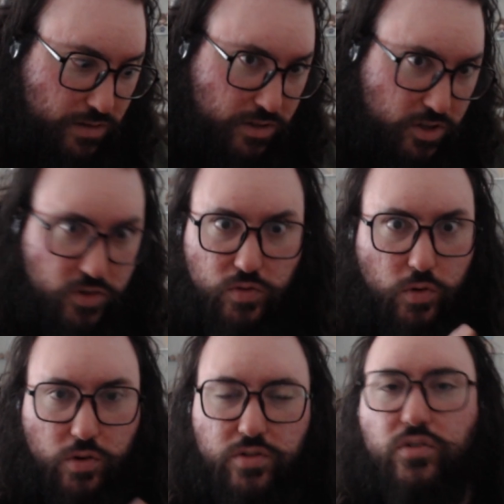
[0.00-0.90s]
2
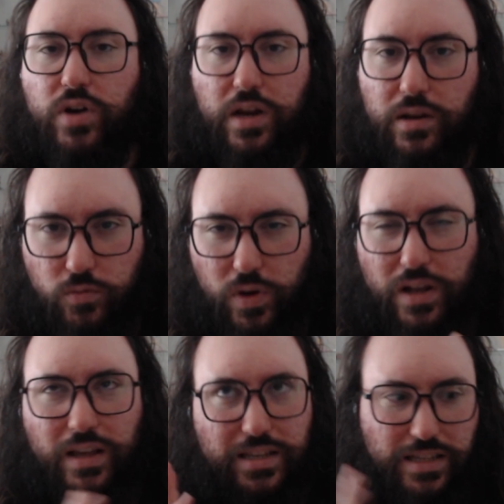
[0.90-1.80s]
or 3,
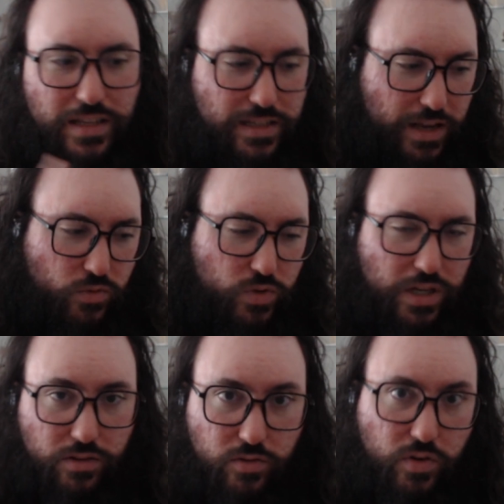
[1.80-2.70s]
well, I guess in this case it was
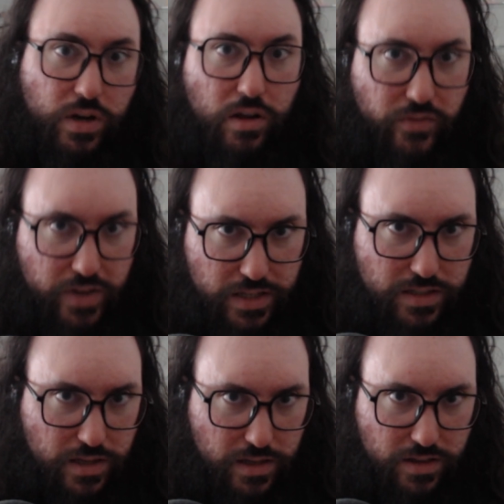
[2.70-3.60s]
like 3 of
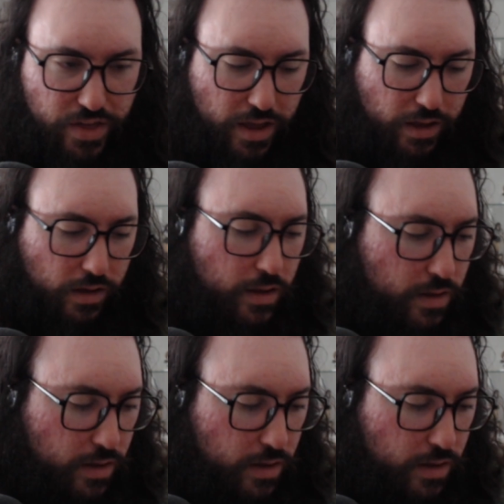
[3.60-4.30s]
this thing,